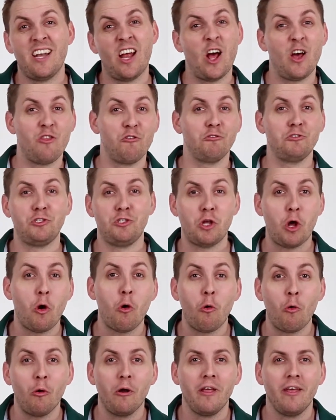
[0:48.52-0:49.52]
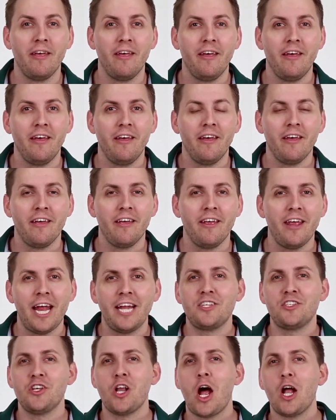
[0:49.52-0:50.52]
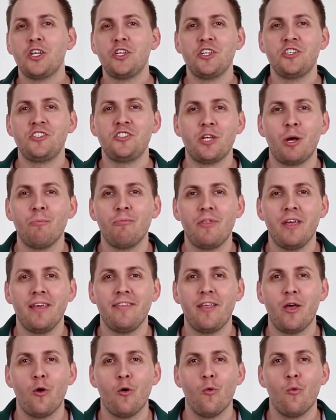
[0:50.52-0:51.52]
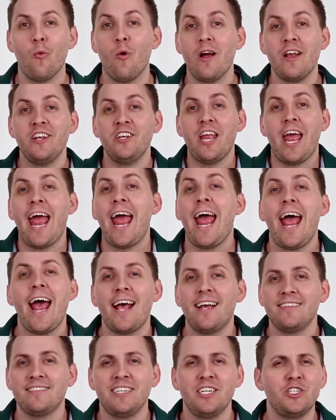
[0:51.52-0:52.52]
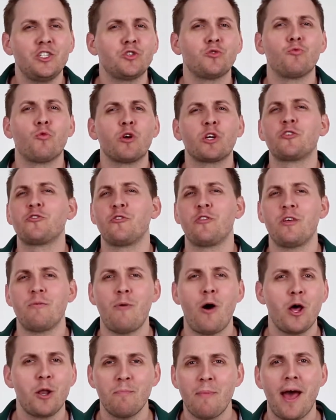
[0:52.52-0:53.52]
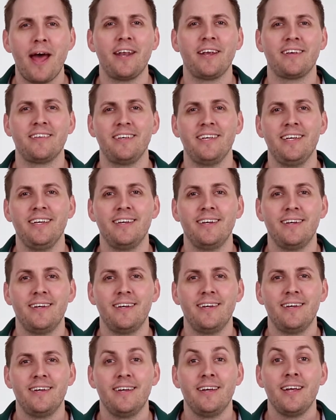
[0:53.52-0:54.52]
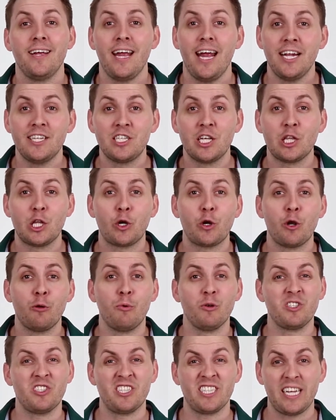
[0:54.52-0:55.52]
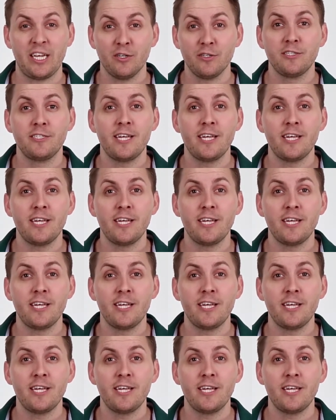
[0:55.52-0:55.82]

and others don't. It's not just something that one has and it just works for them automatically. It's a learnable skill